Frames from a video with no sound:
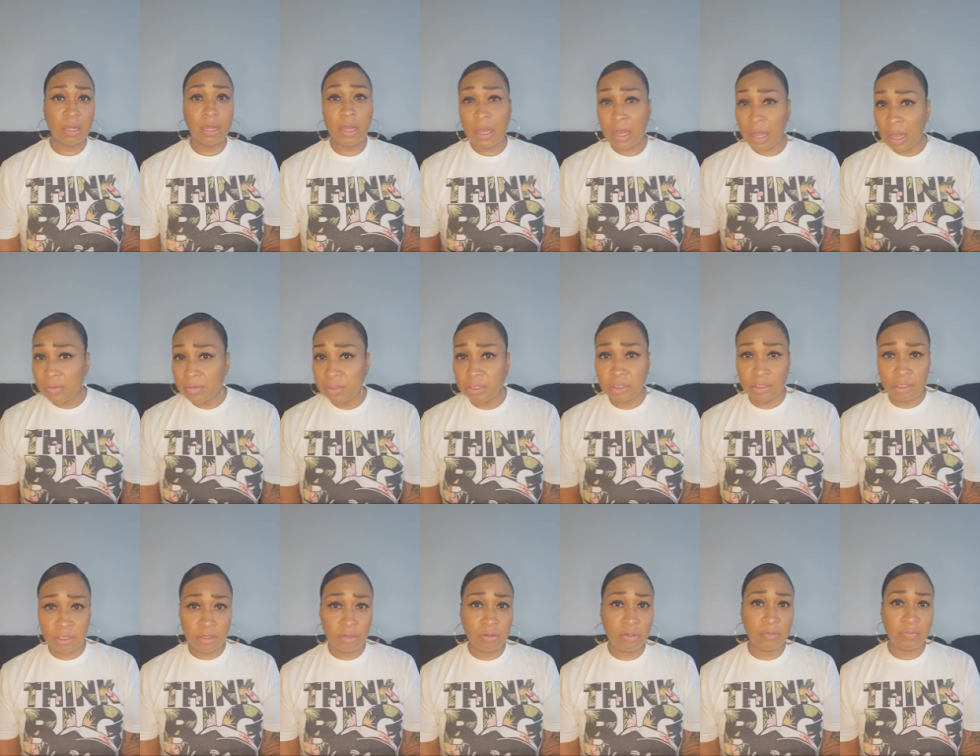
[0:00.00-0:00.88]
I'm
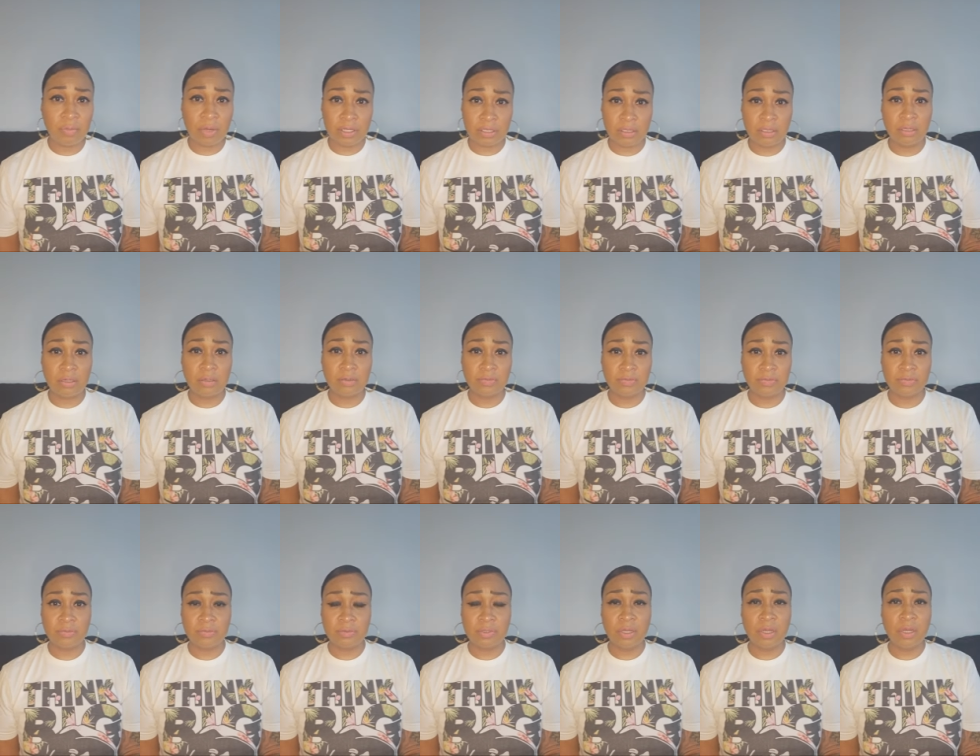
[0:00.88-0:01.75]
secure in myself.
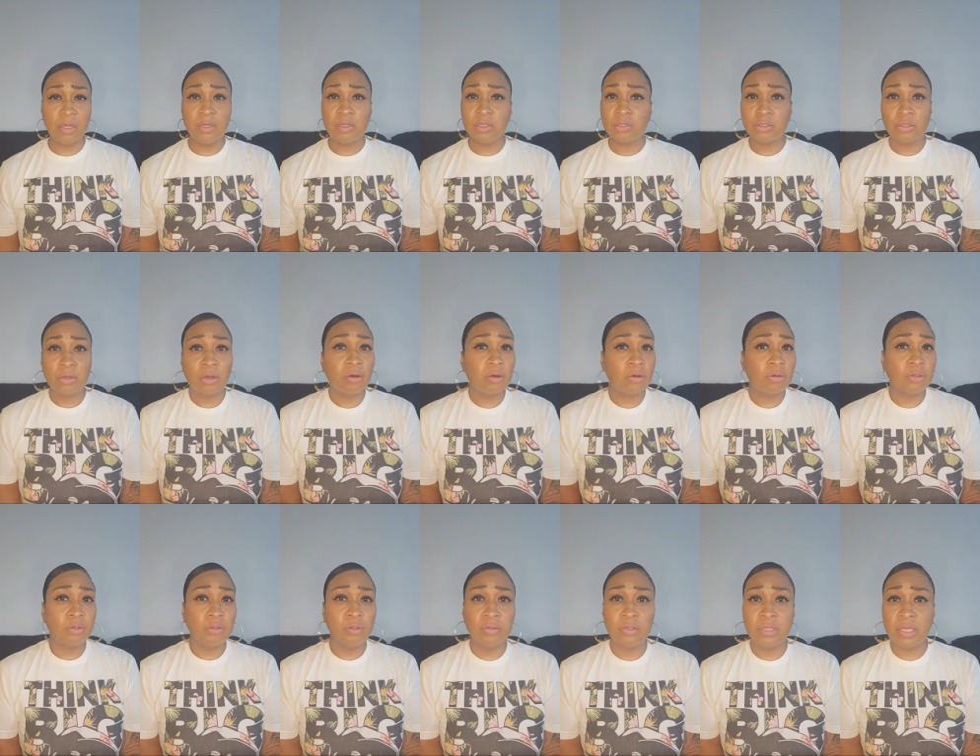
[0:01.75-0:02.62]
So
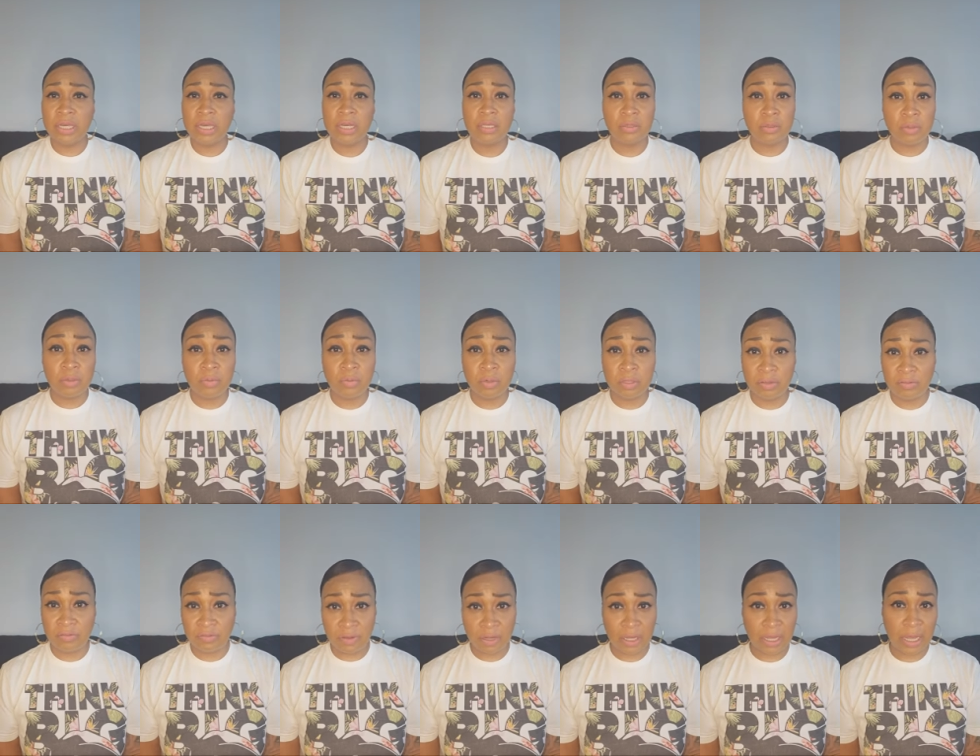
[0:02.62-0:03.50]
you can't do what the
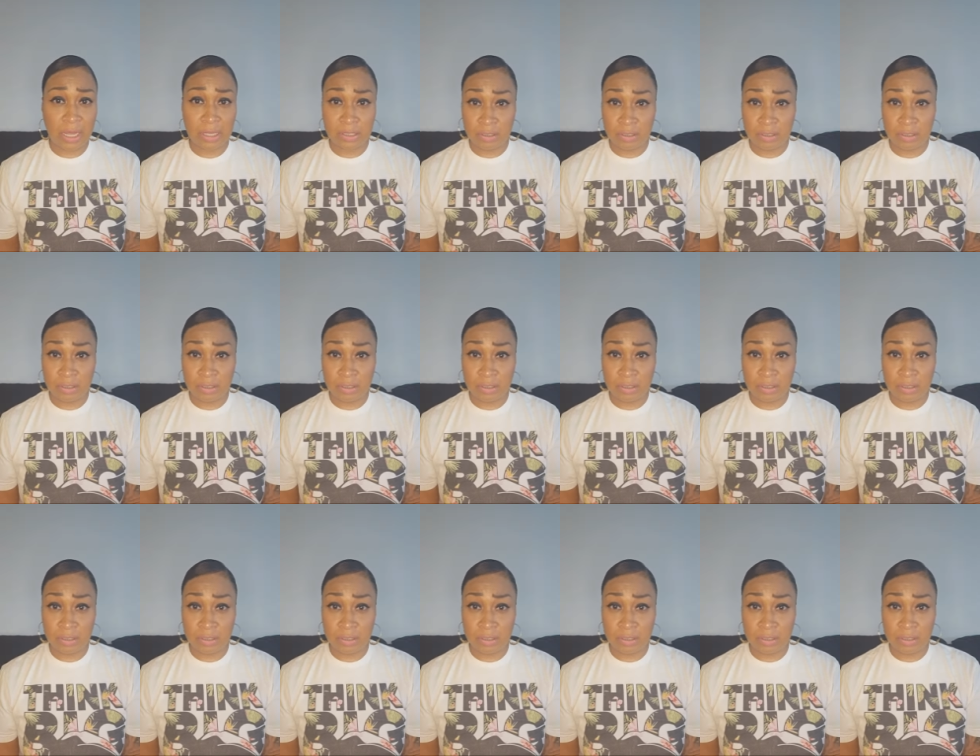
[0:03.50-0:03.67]
fuck I